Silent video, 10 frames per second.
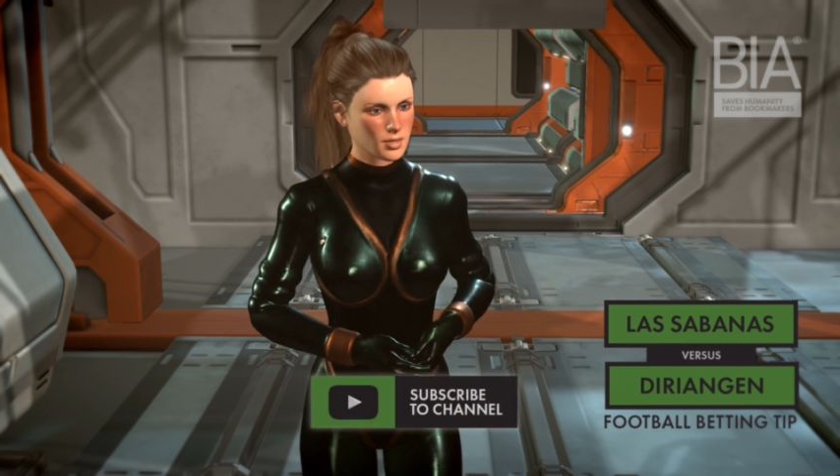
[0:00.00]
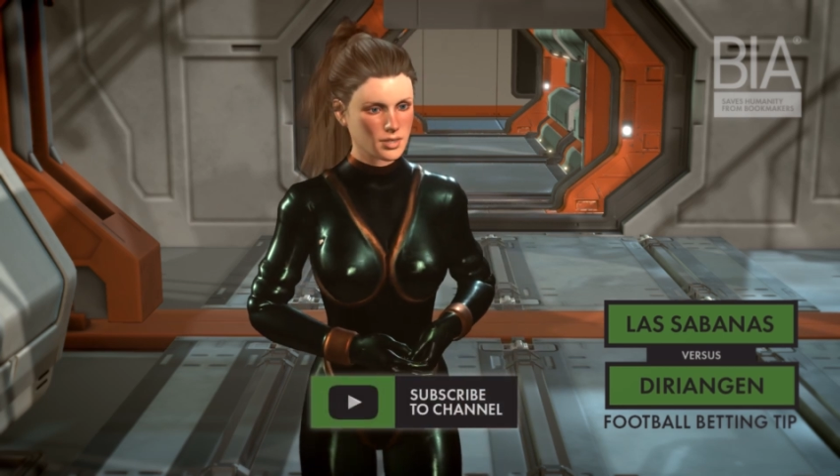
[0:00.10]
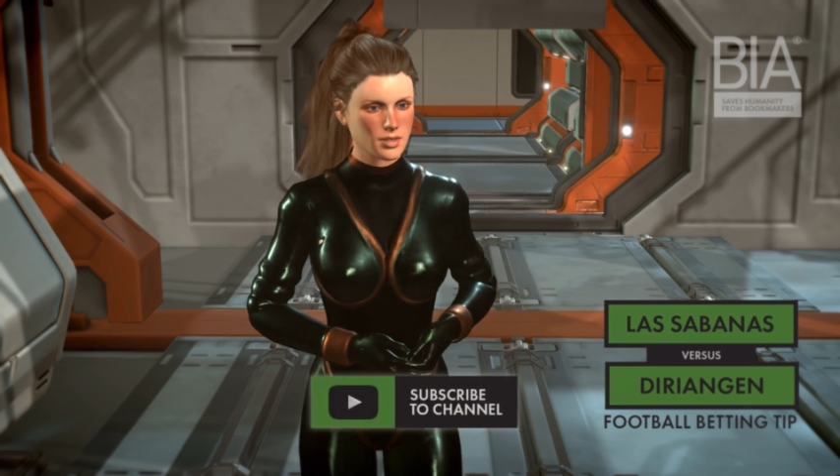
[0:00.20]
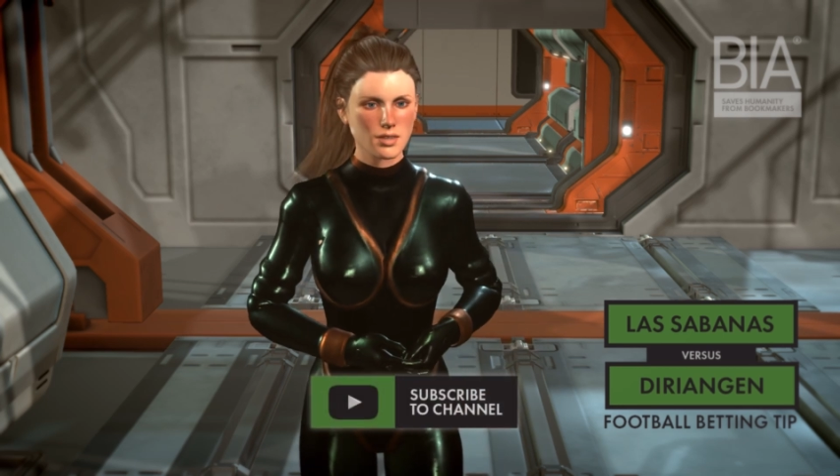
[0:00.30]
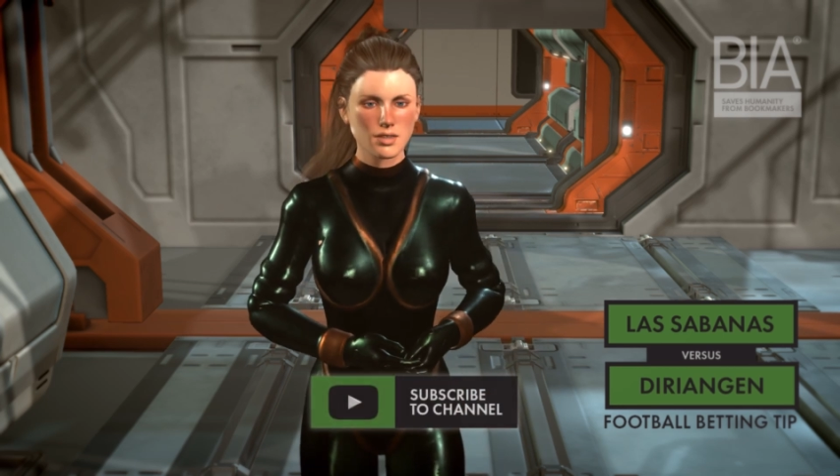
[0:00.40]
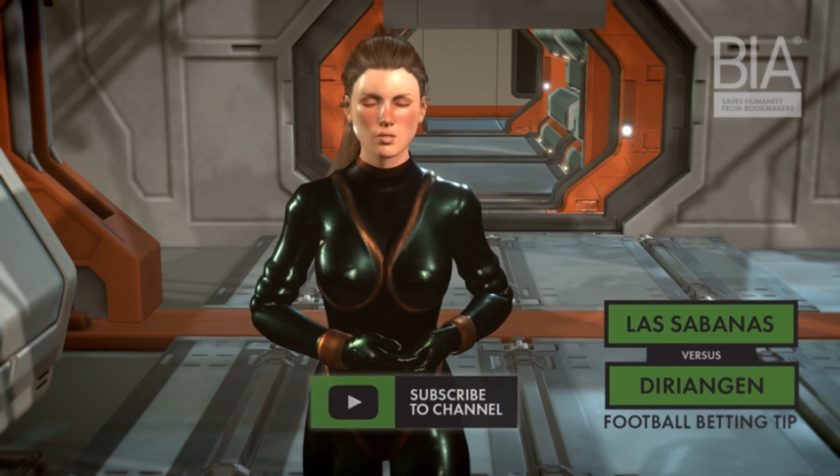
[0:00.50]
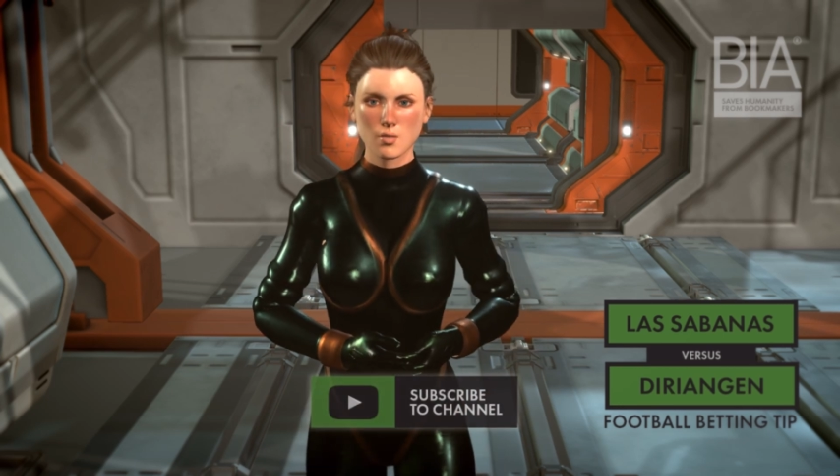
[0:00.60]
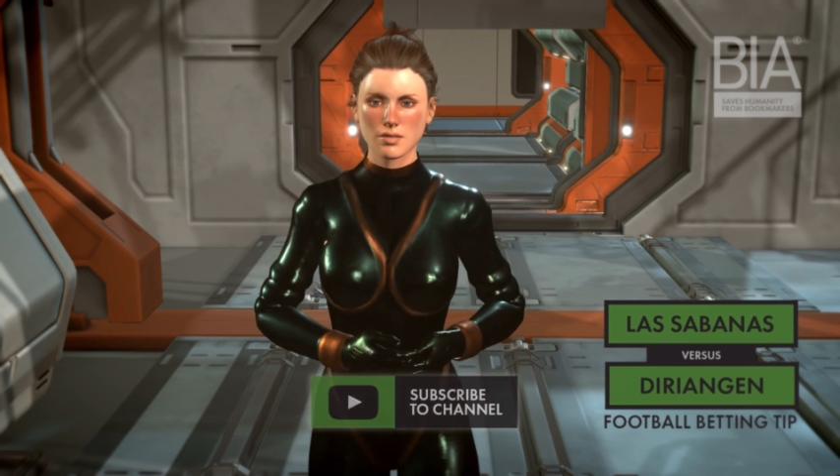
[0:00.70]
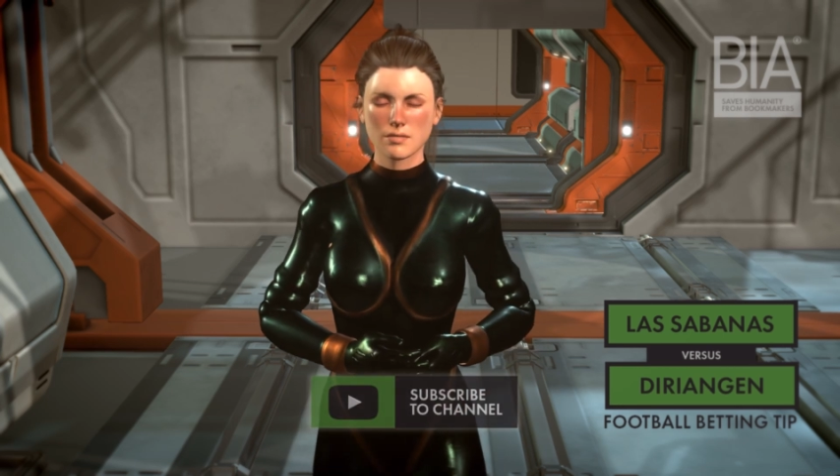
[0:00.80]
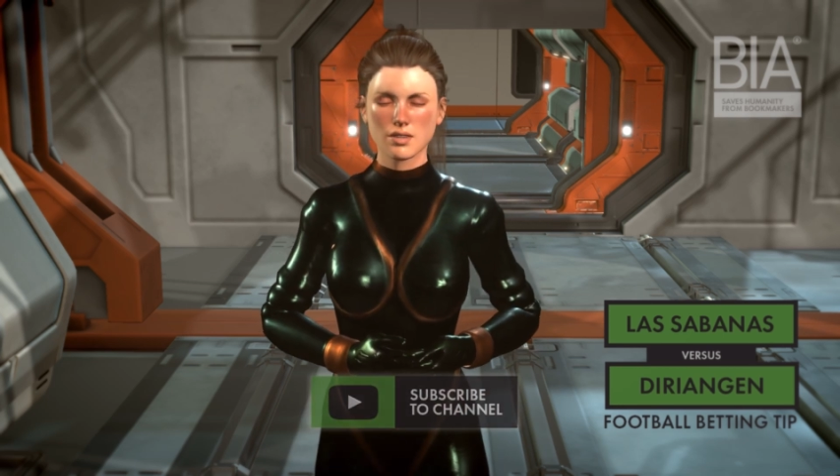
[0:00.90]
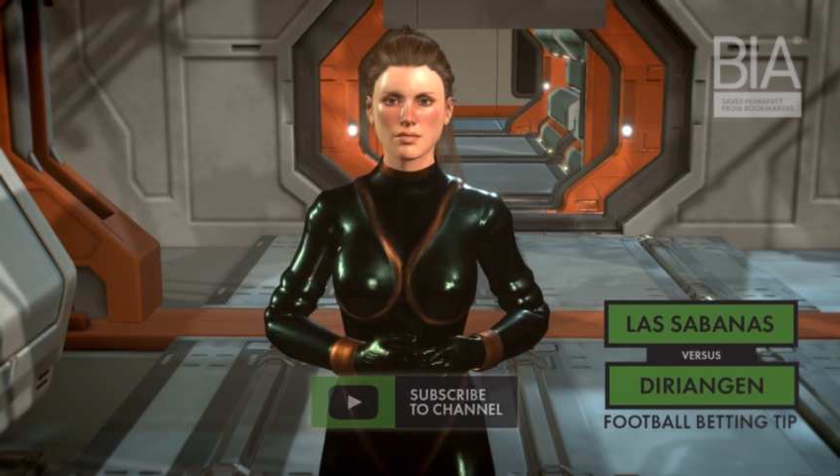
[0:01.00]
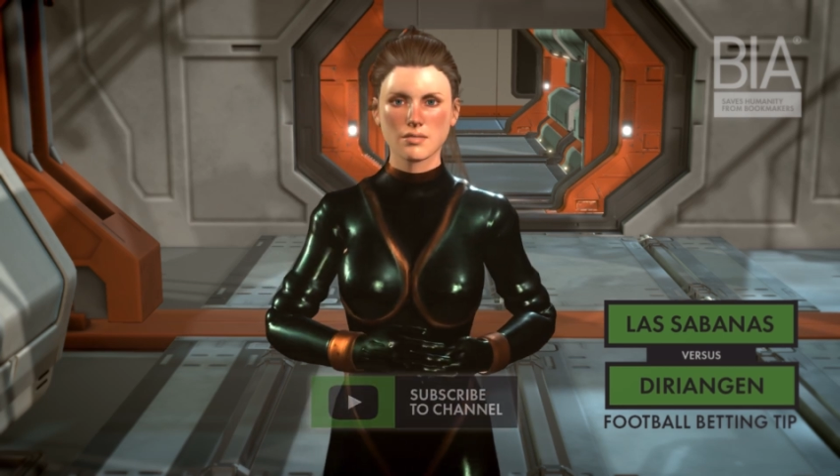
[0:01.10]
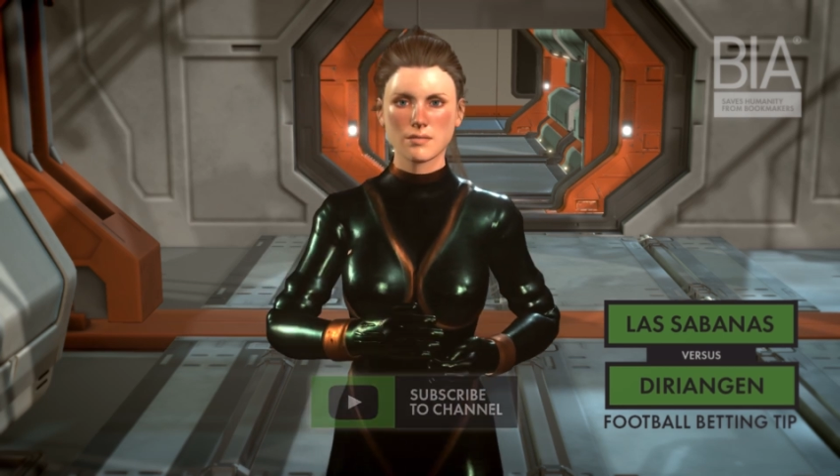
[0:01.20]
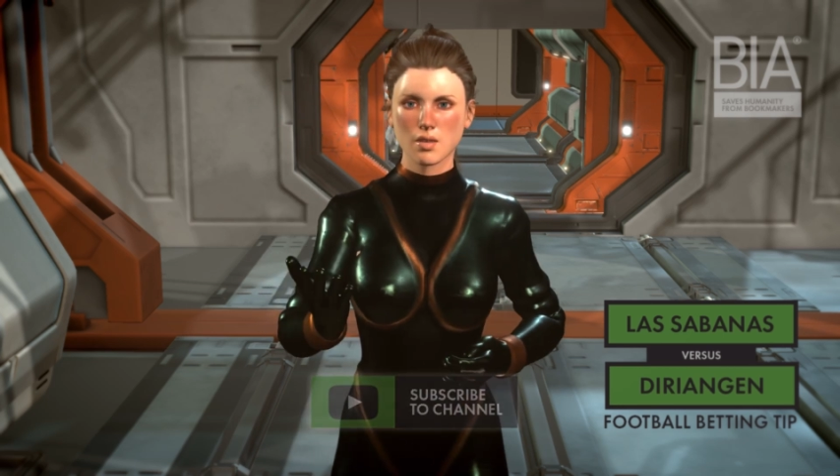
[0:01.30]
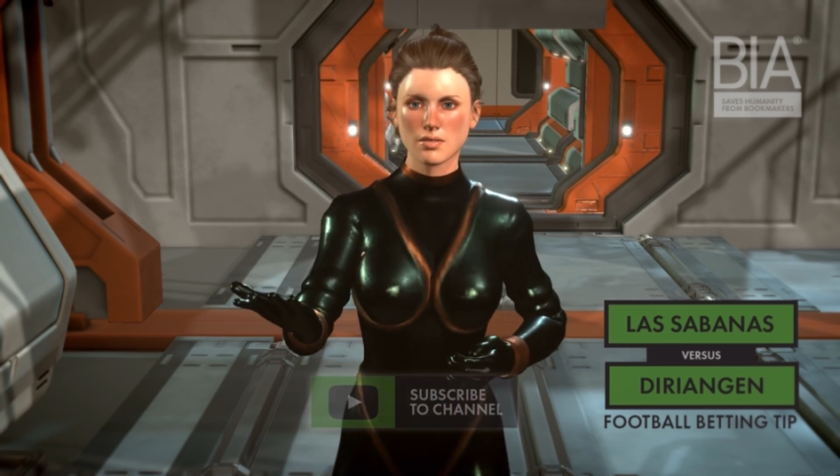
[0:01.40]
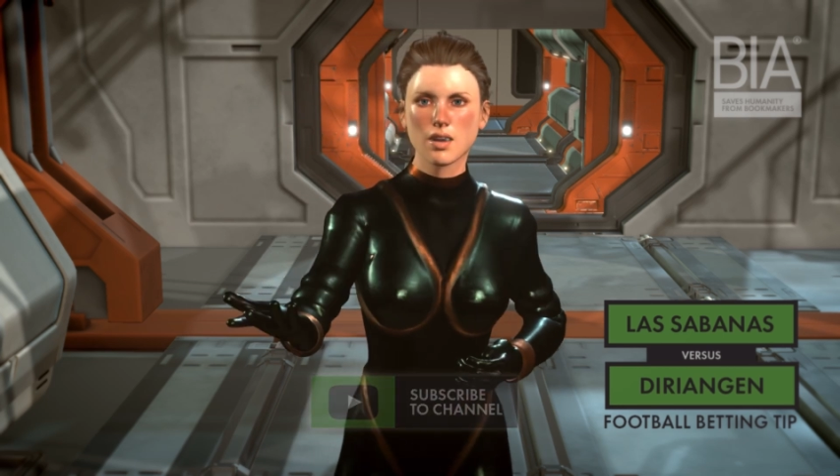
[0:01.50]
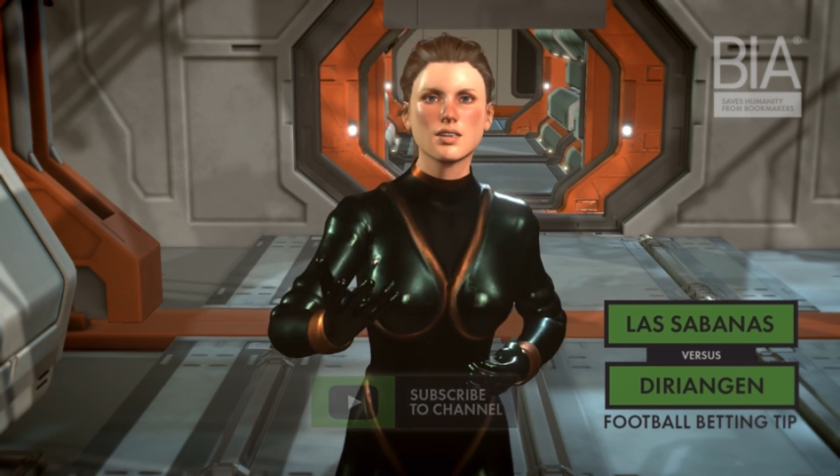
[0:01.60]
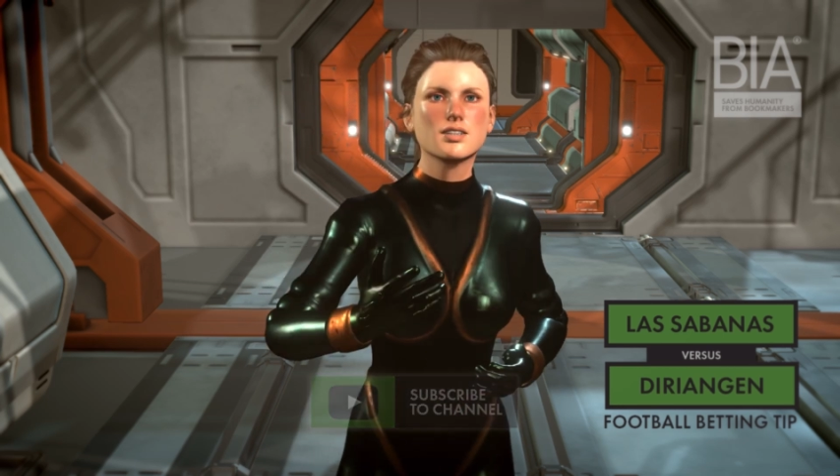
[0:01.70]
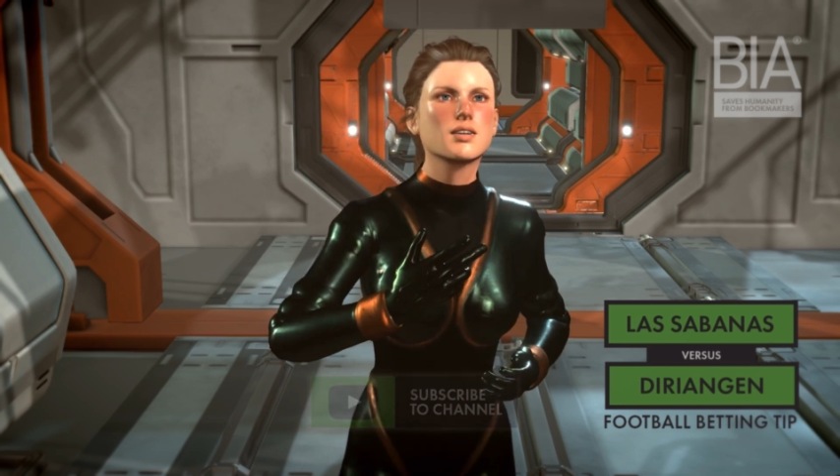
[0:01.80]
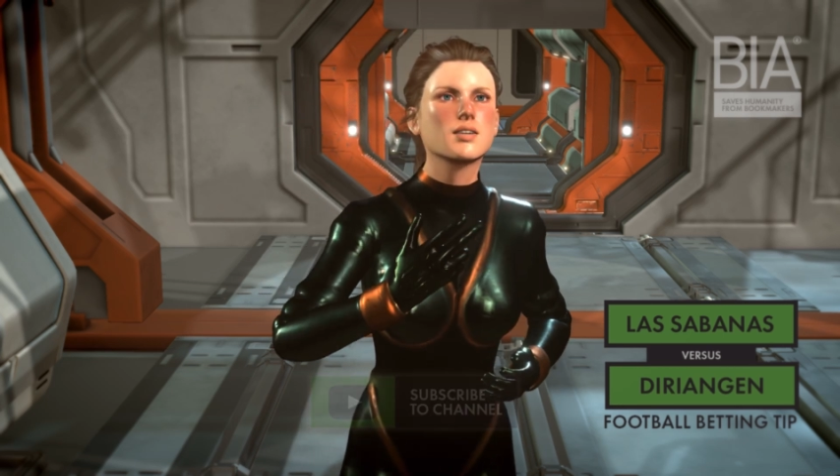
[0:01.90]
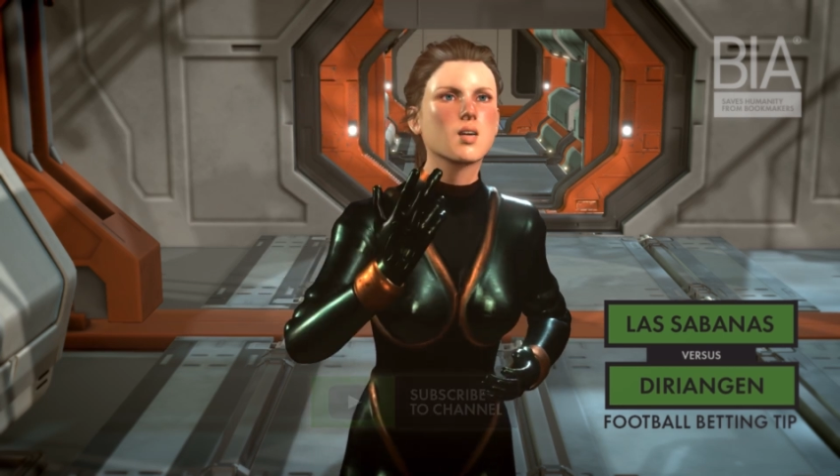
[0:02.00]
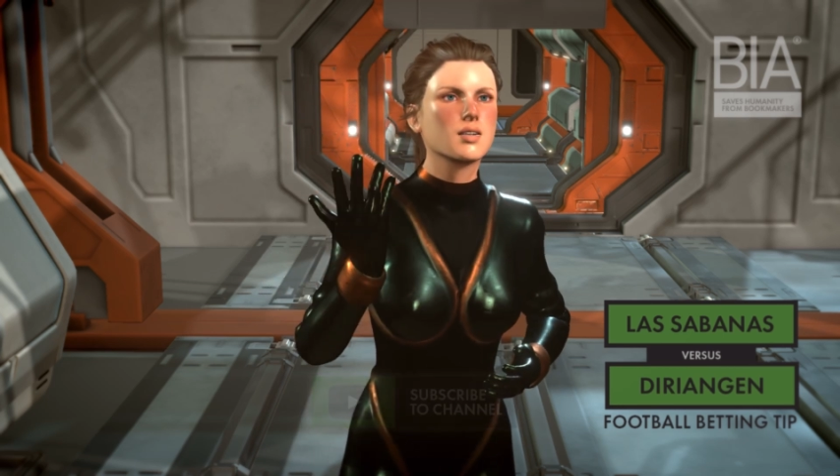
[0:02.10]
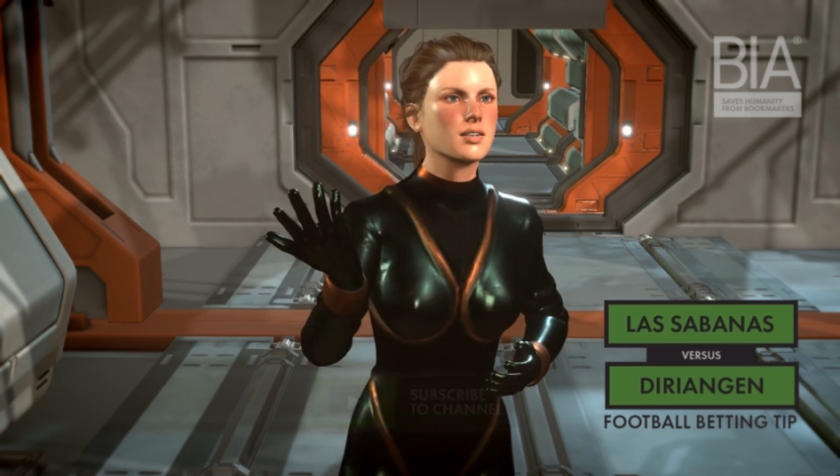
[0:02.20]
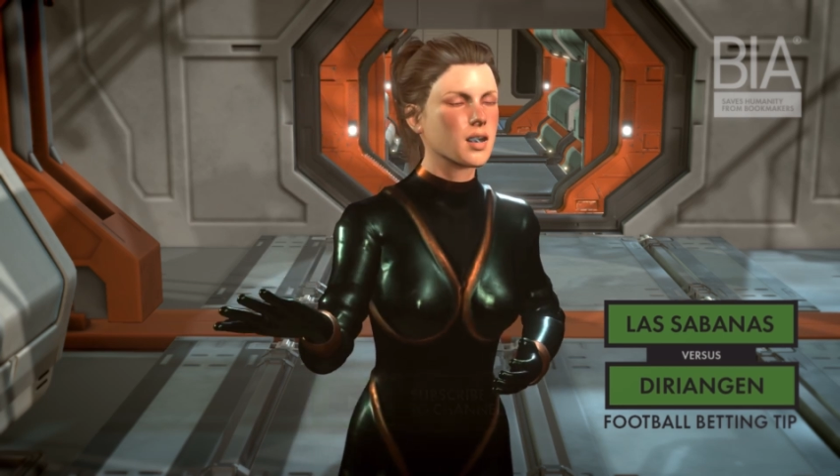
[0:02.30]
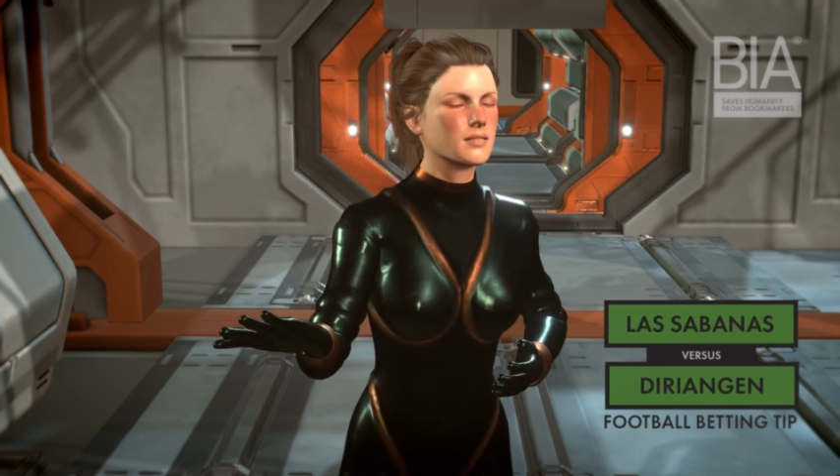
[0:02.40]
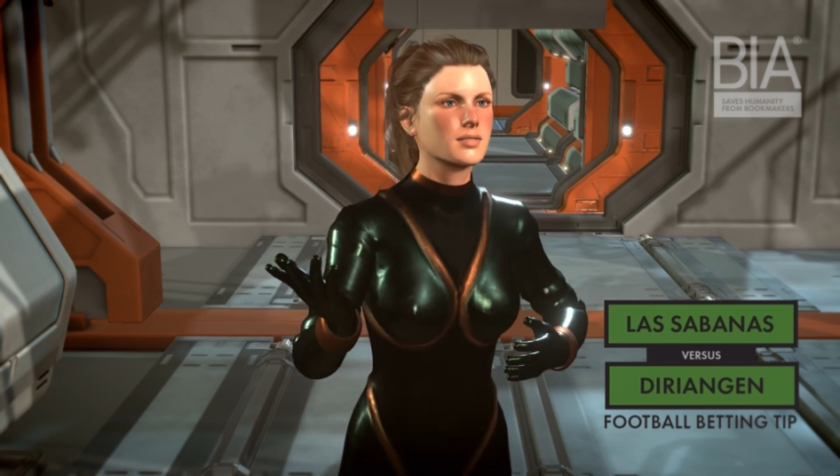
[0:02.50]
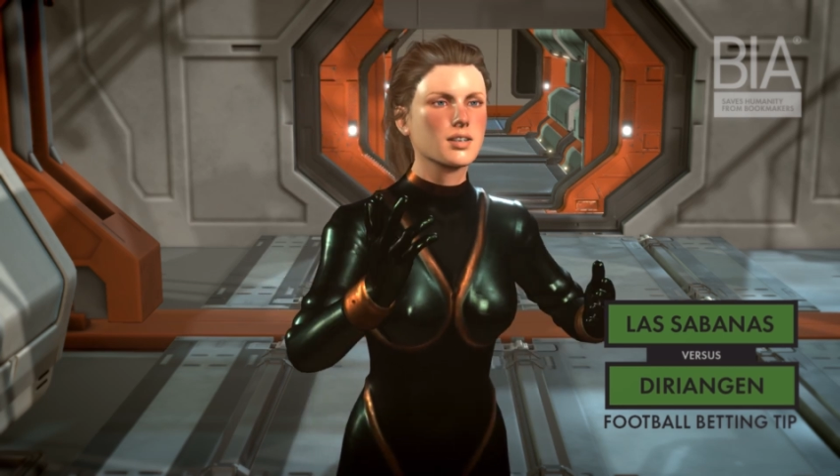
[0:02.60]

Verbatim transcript: In National League at home Las Sabanas